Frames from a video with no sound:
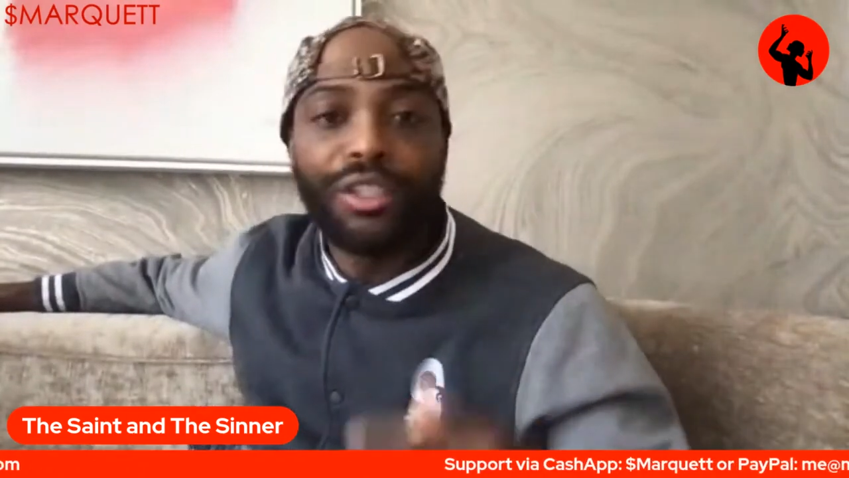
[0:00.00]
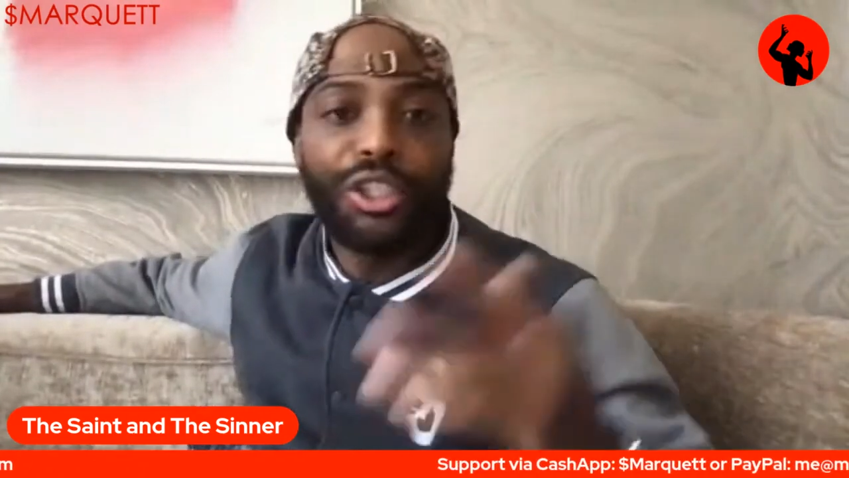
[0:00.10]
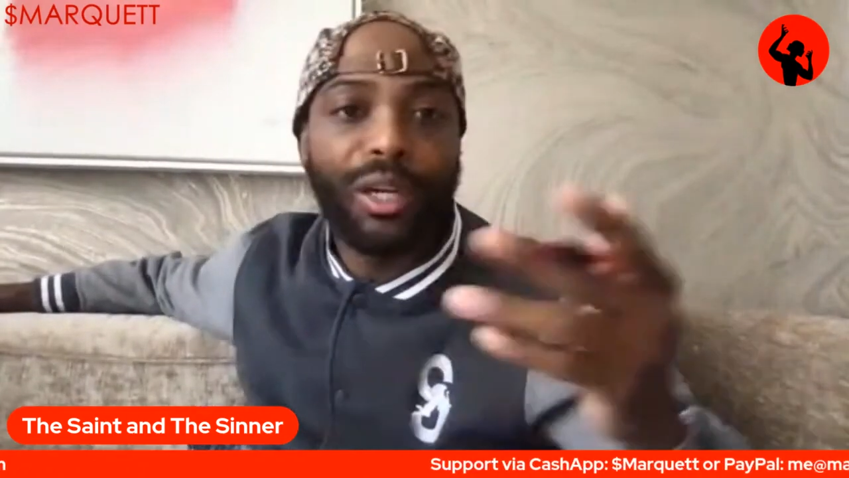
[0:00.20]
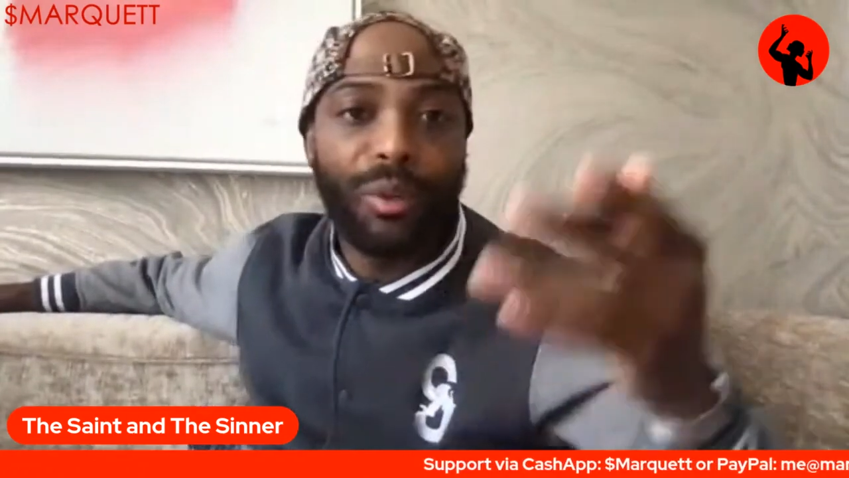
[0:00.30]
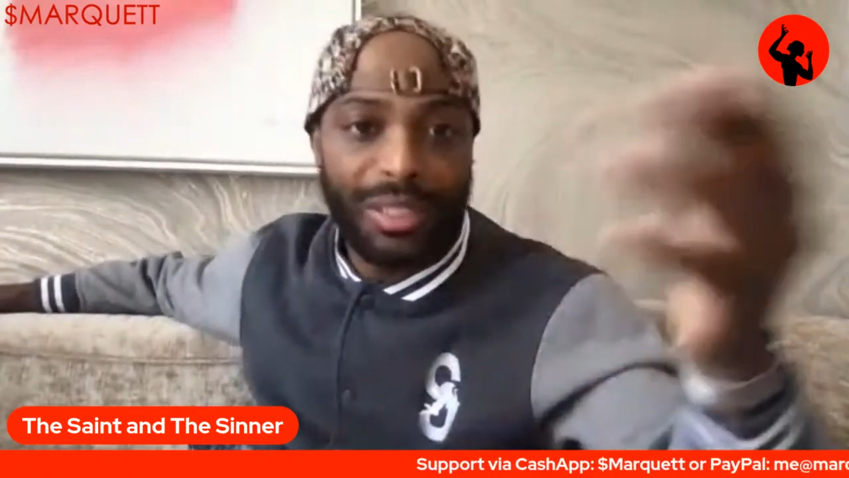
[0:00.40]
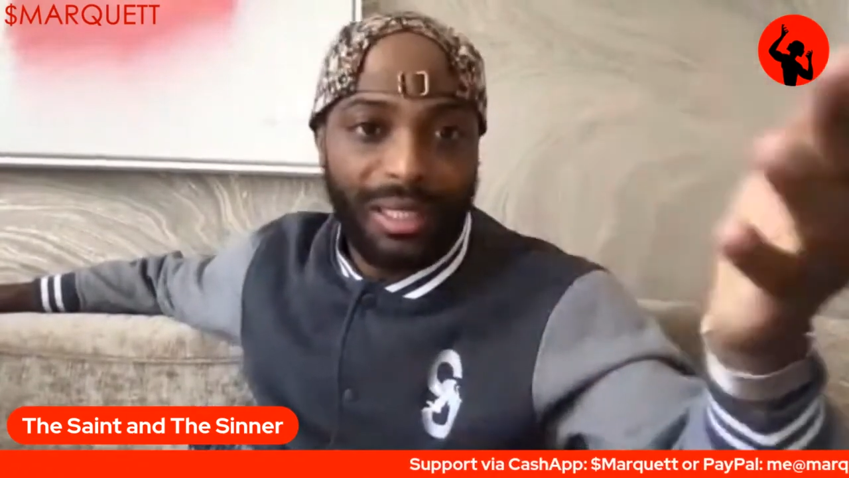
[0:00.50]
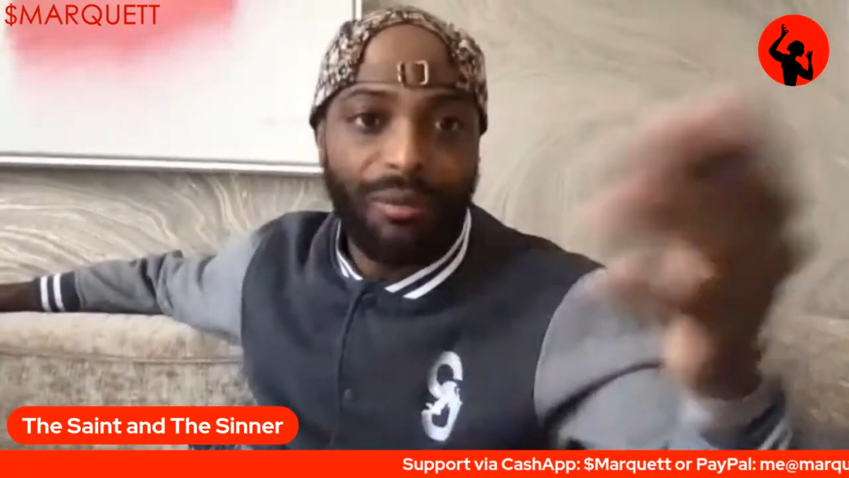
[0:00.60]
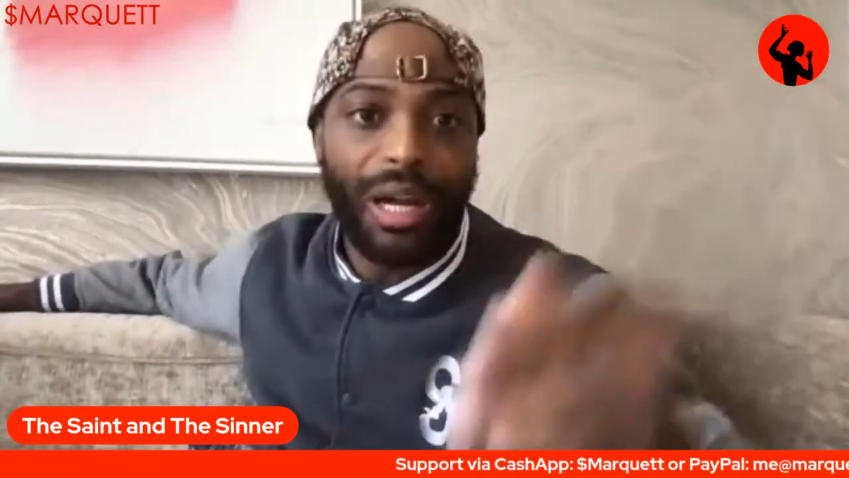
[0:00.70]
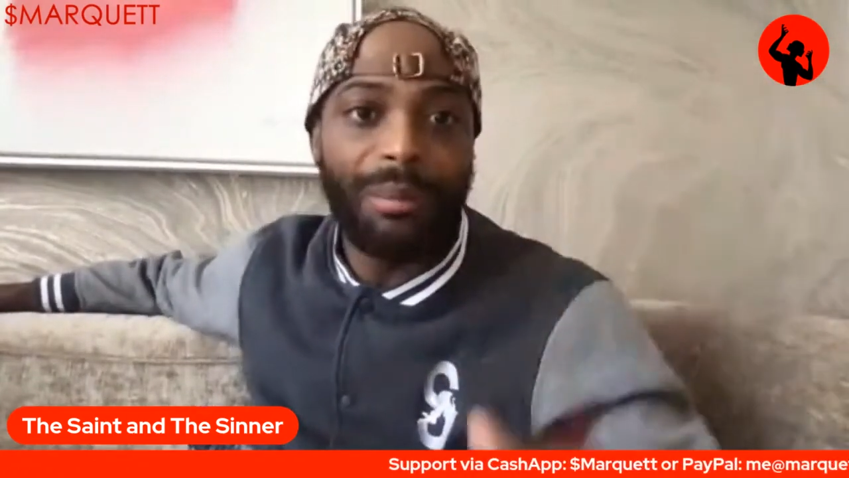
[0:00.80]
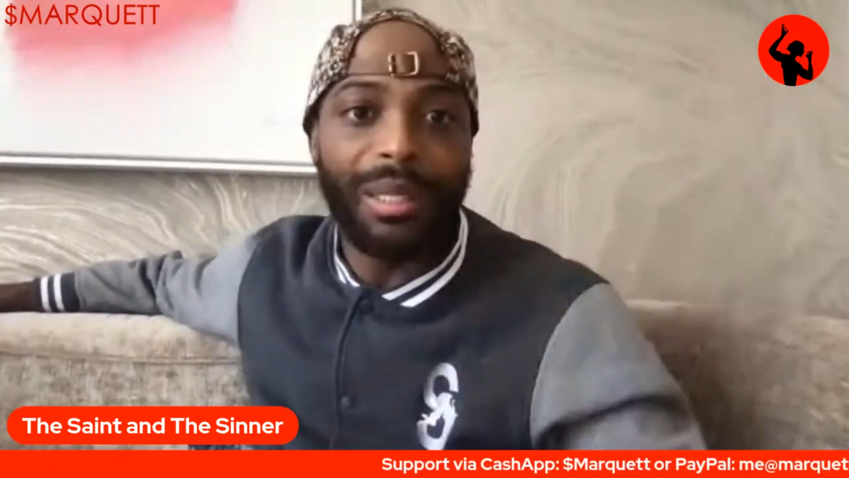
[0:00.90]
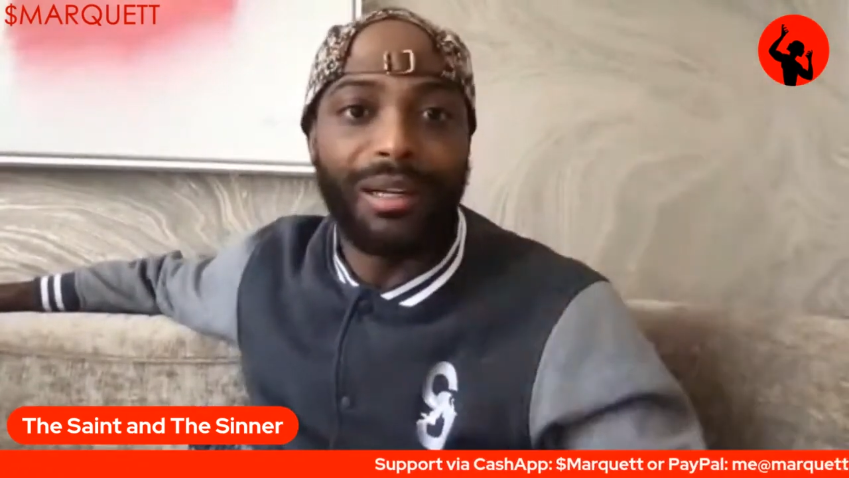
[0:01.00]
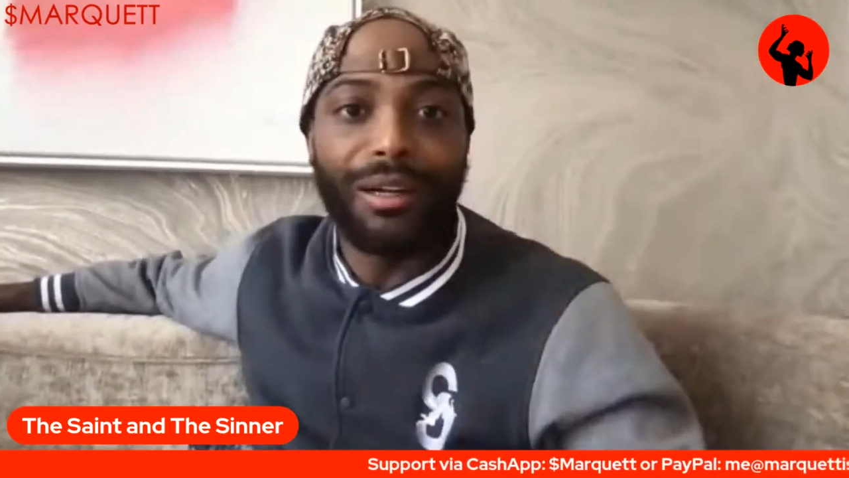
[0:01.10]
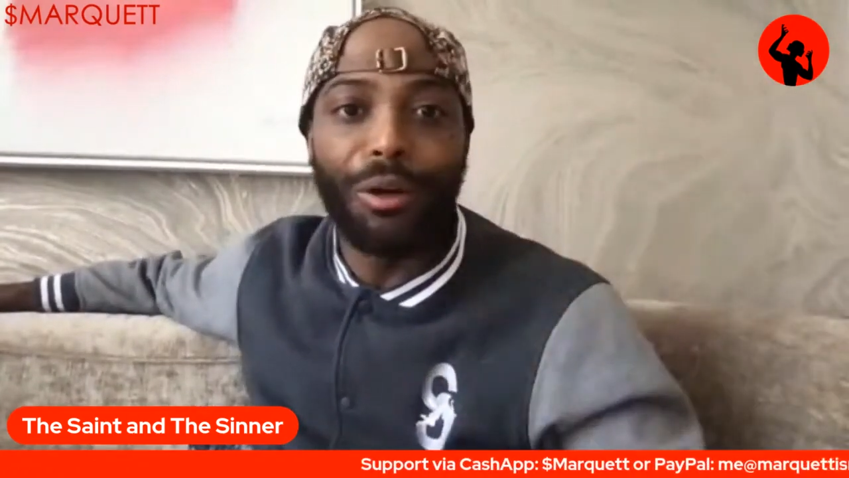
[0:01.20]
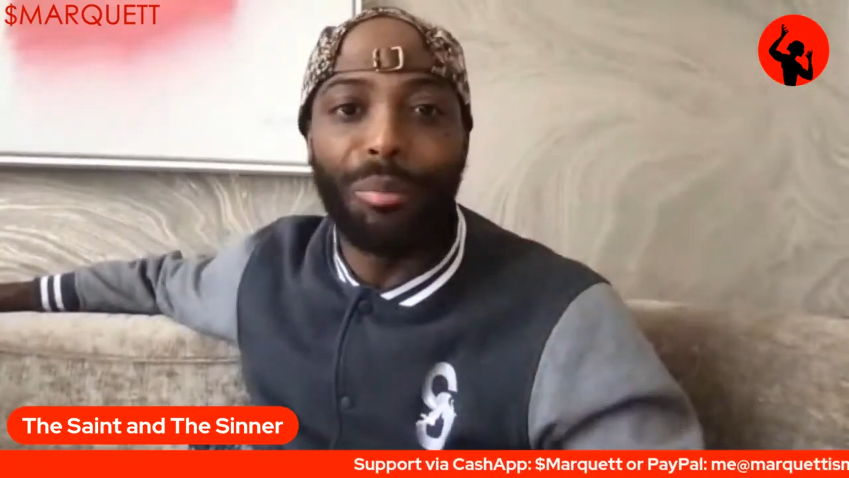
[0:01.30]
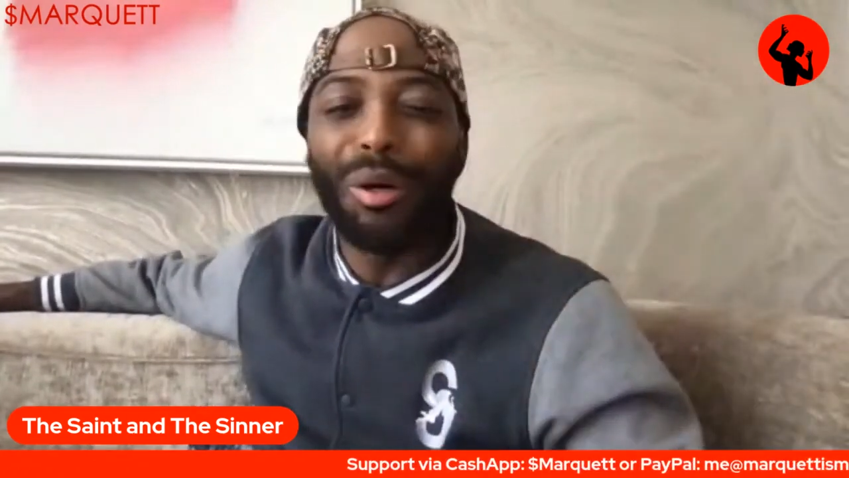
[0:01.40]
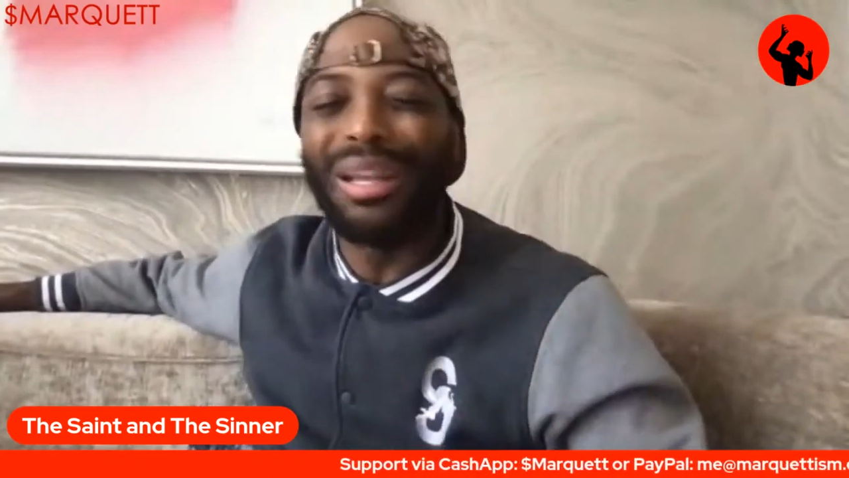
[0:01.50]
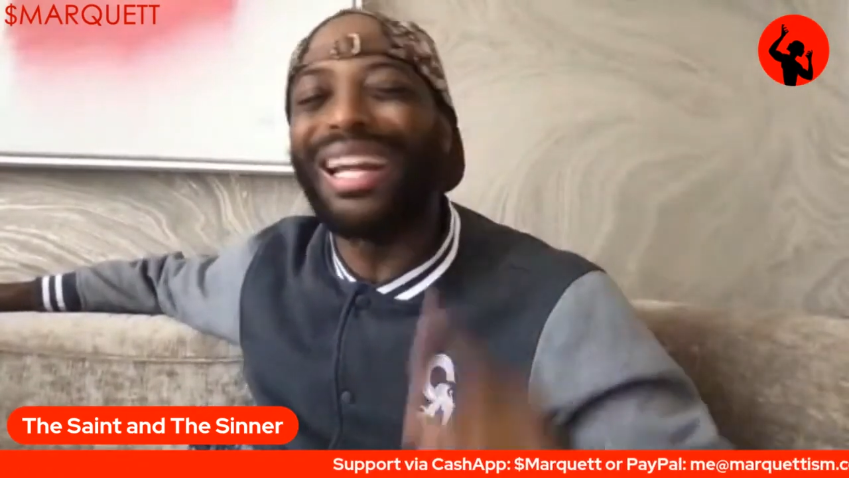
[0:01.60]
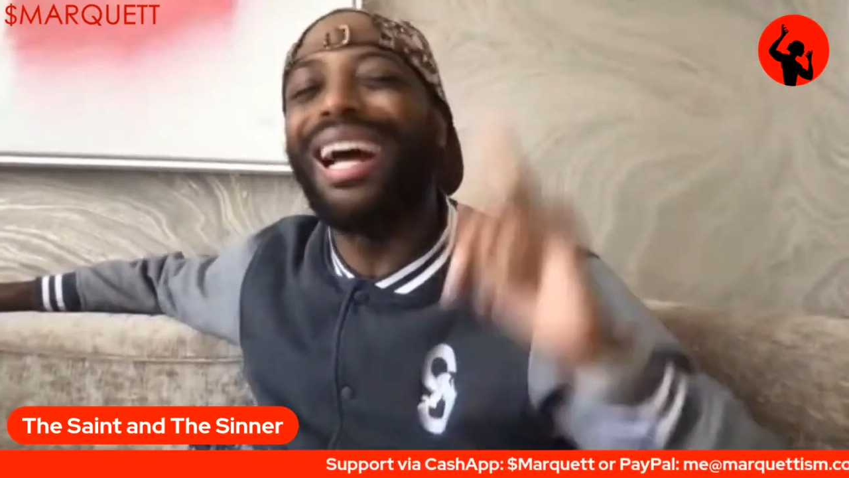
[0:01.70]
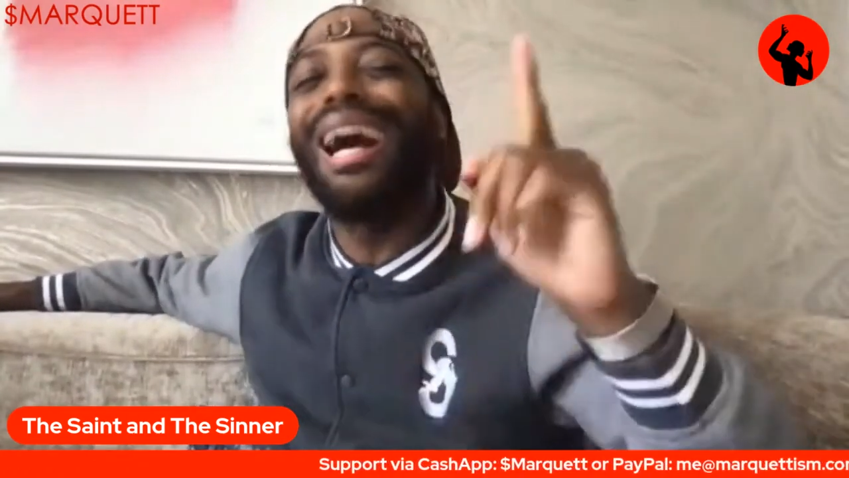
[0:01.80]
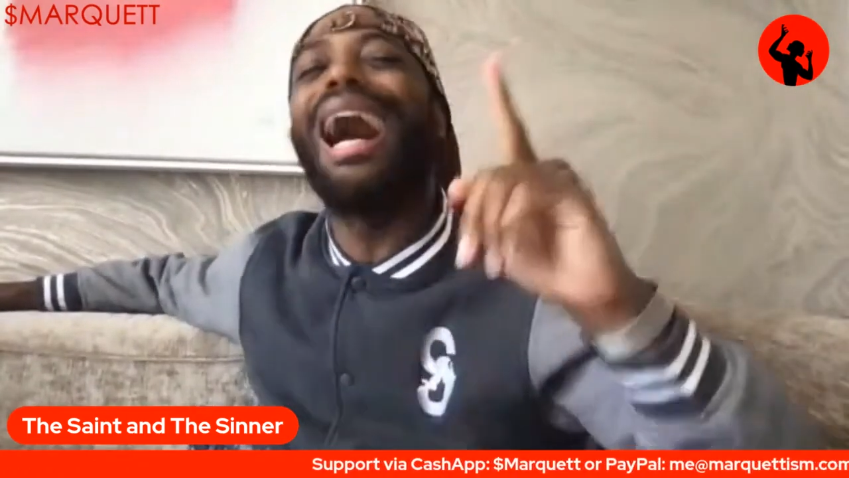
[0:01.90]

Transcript: Chick wants to invite me to go bowling.